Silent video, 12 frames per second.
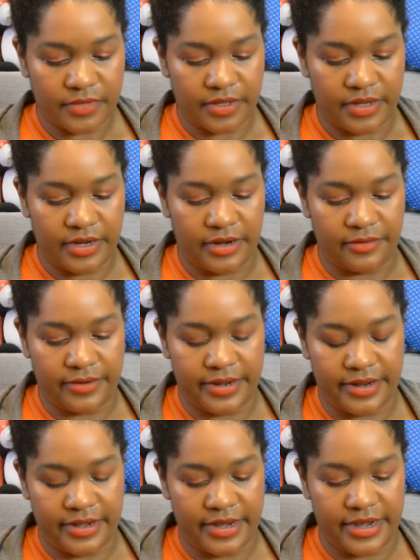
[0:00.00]

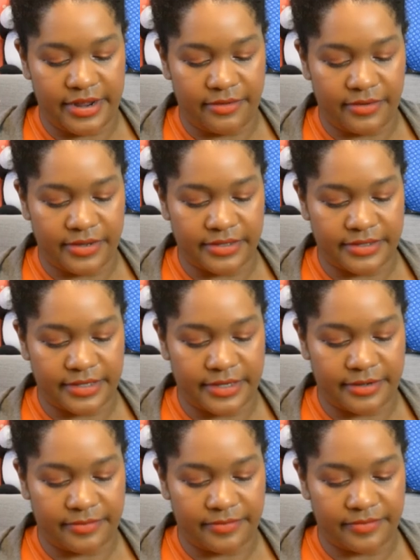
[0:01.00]
Anyway, I was
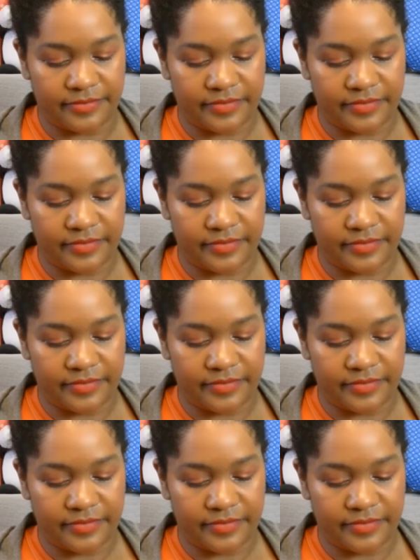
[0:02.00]
um,